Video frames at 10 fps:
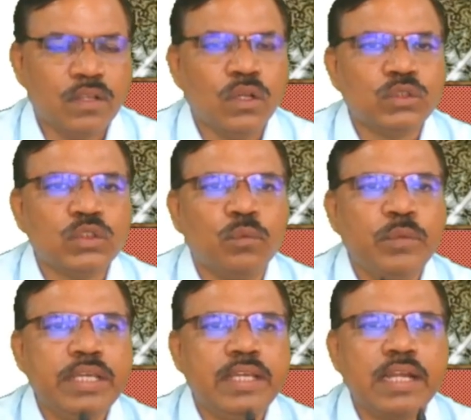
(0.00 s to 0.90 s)
So
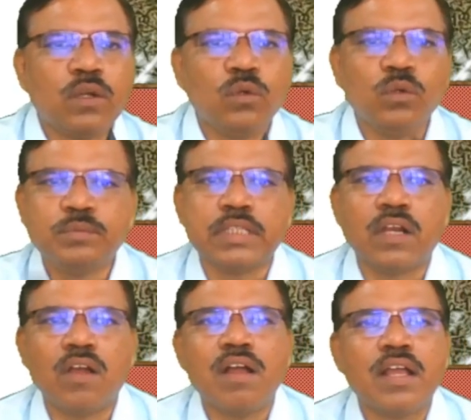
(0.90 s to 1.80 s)
we get loops
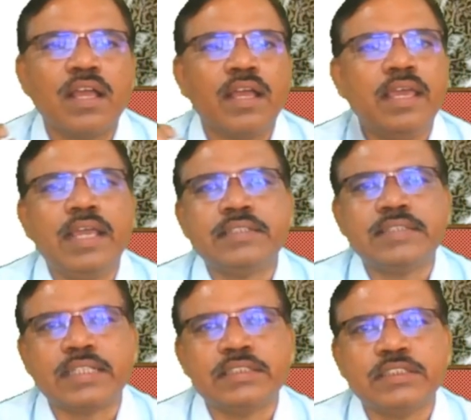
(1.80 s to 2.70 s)
along
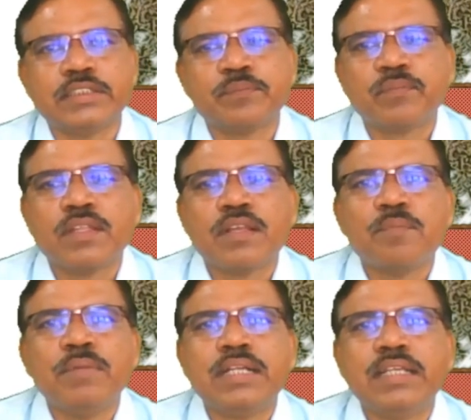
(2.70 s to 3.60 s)
x-axis.
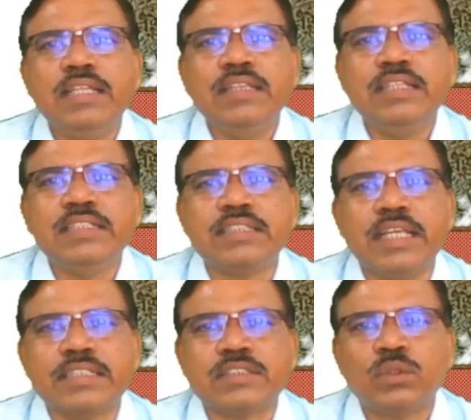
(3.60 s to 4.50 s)
But in this
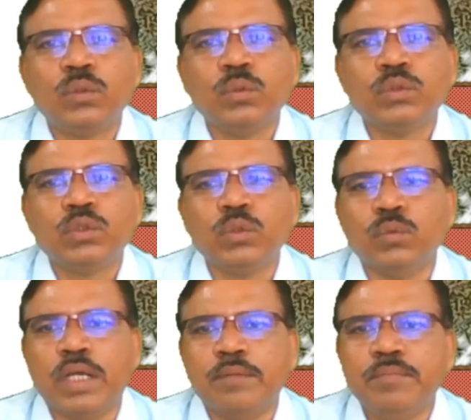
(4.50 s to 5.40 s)
case,
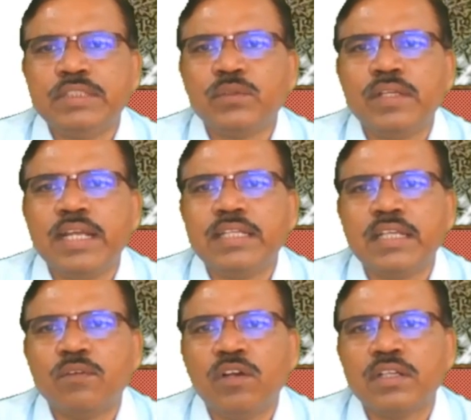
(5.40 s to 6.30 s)
2:1 means we'll get
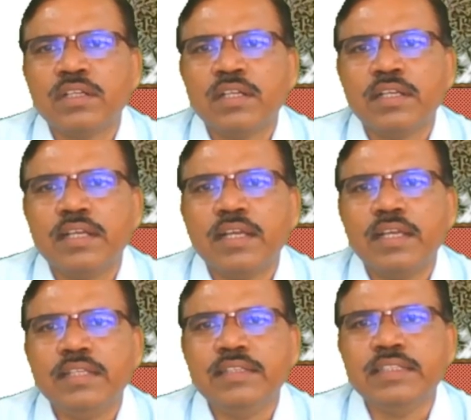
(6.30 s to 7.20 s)
here what?
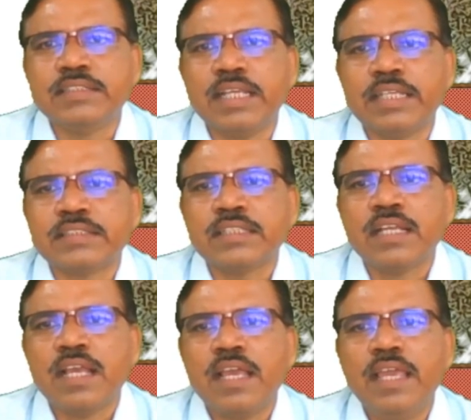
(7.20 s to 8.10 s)
In this case,
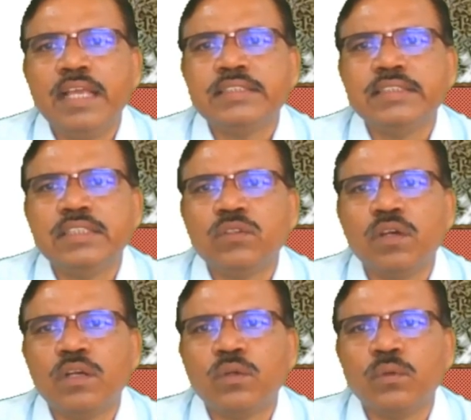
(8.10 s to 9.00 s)
x is
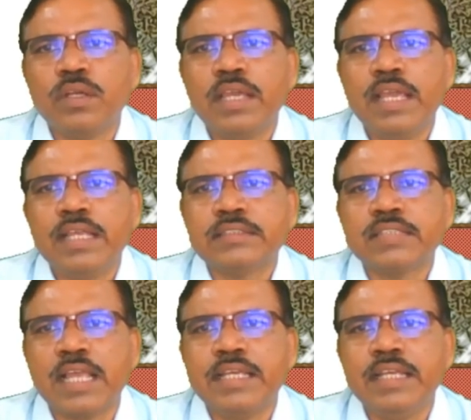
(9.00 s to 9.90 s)
equal to a
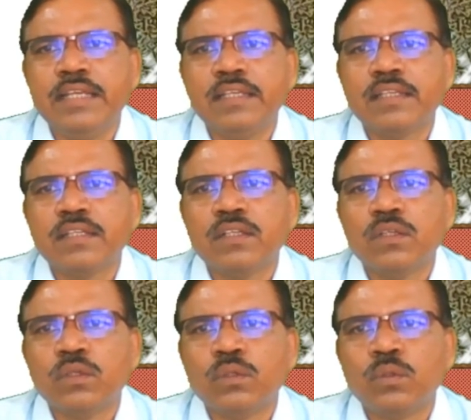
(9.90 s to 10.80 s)
sine
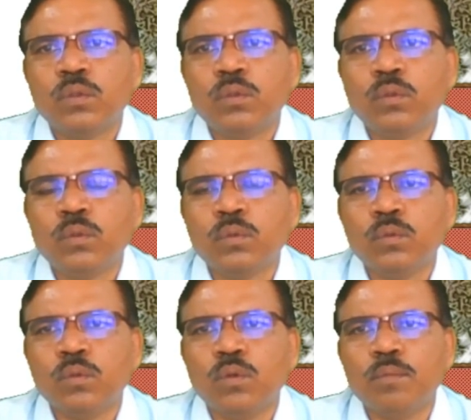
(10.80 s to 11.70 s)

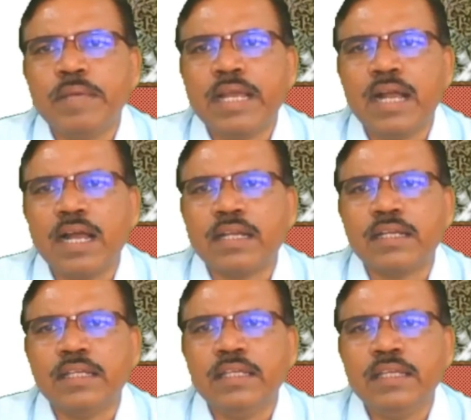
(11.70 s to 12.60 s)
2 omega
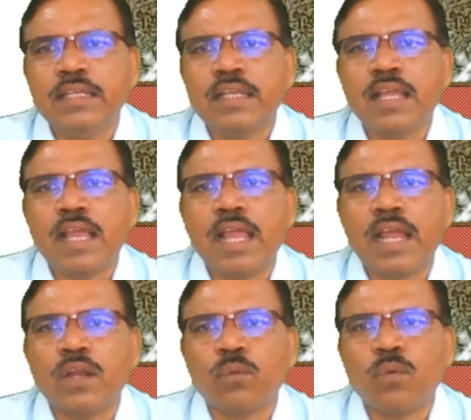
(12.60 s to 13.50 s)
t
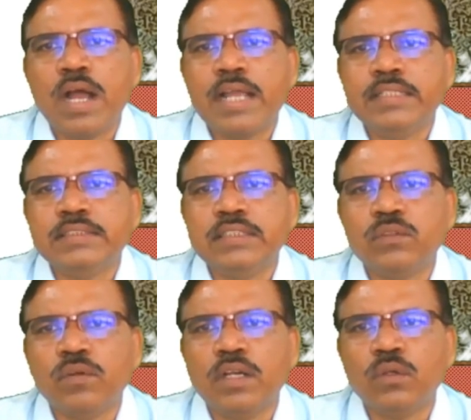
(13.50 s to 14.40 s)
and y is
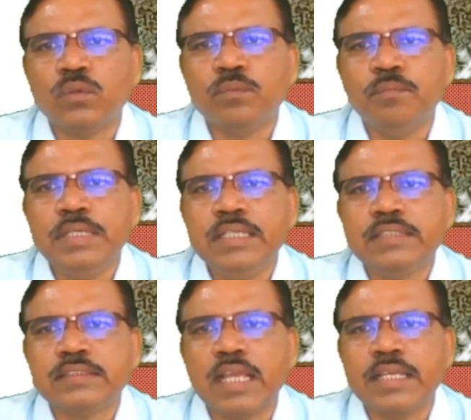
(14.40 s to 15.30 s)
equal to b
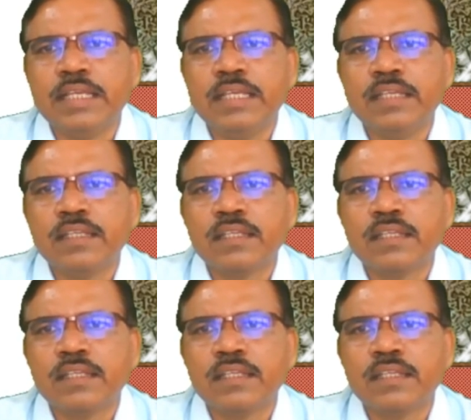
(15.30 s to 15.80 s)
sine